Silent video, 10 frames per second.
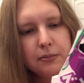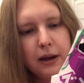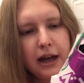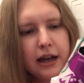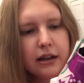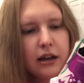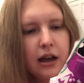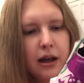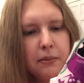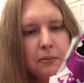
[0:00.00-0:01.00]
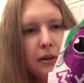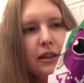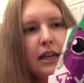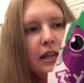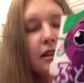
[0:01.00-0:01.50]
bag. But
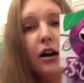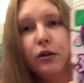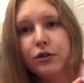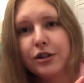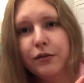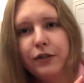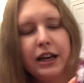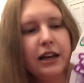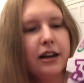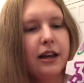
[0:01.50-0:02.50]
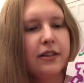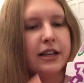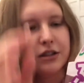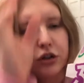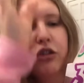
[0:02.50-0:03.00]
these are also vegan, and
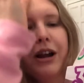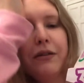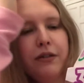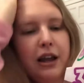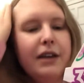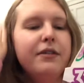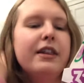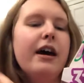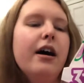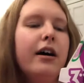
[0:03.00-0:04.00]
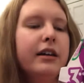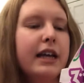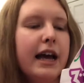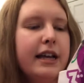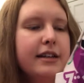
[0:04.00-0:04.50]
these are grape flavor. They're hard
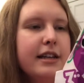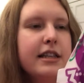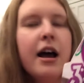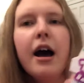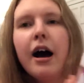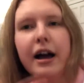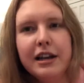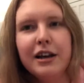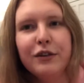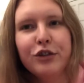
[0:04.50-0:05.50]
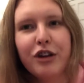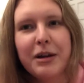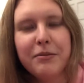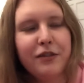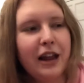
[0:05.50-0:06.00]
candies. I love
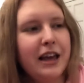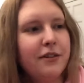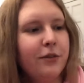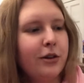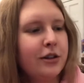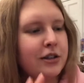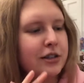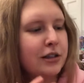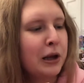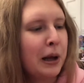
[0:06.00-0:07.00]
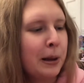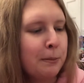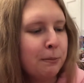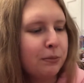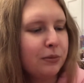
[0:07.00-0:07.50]
grape flavors.
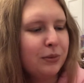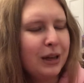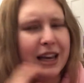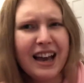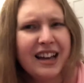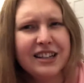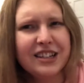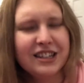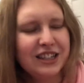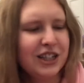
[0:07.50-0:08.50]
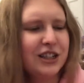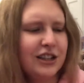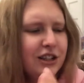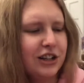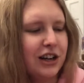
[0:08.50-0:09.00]
Yeah, it's just
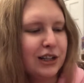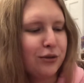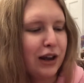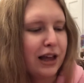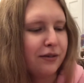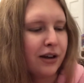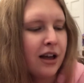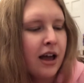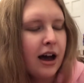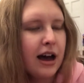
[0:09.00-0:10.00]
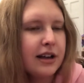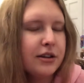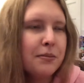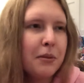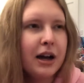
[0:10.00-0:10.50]
such a nice flavor. I
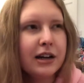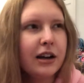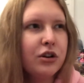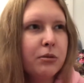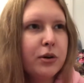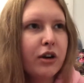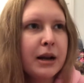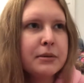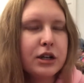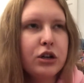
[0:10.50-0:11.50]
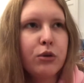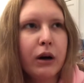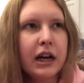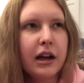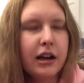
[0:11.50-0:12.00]
don't mind like normal grapes. I do
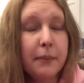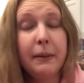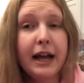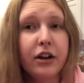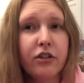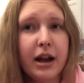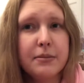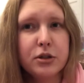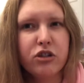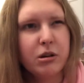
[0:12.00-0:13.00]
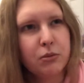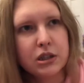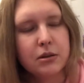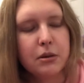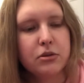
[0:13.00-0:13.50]
quite like black grapes. Green
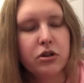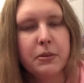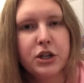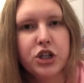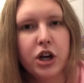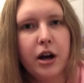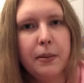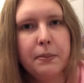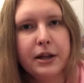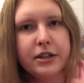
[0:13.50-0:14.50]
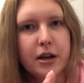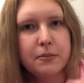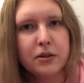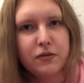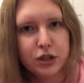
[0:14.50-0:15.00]
ones sometimes are a bit sharp, but in
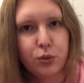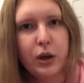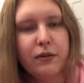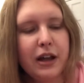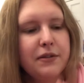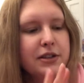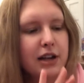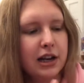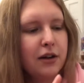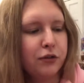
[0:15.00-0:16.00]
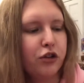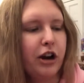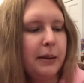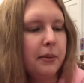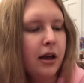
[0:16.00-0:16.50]
terms of sweet flavors, I love
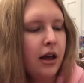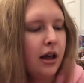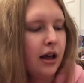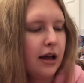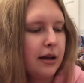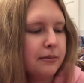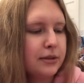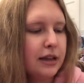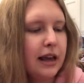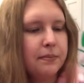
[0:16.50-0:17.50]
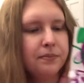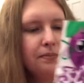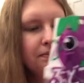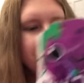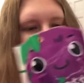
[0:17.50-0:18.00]
grape. So yeah,
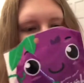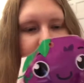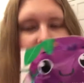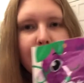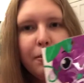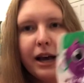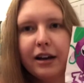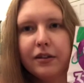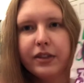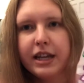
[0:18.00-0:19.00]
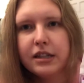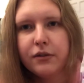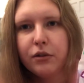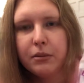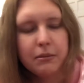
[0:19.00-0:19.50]
a little bag of these. I
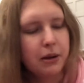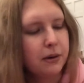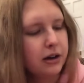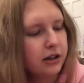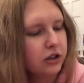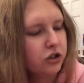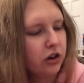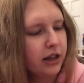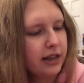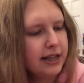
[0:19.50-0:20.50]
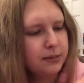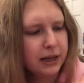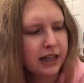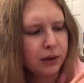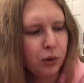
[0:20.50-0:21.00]
thought me and my partner can try these,
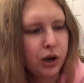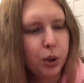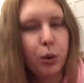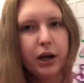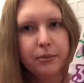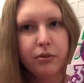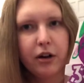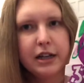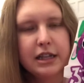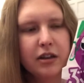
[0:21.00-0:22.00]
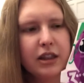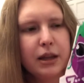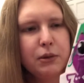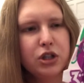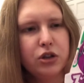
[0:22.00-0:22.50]
but yeah, they were quite pricey. I think
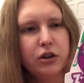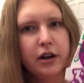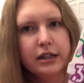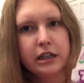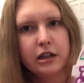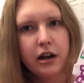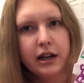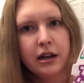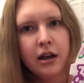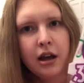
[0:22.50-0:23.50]
they were £2.99.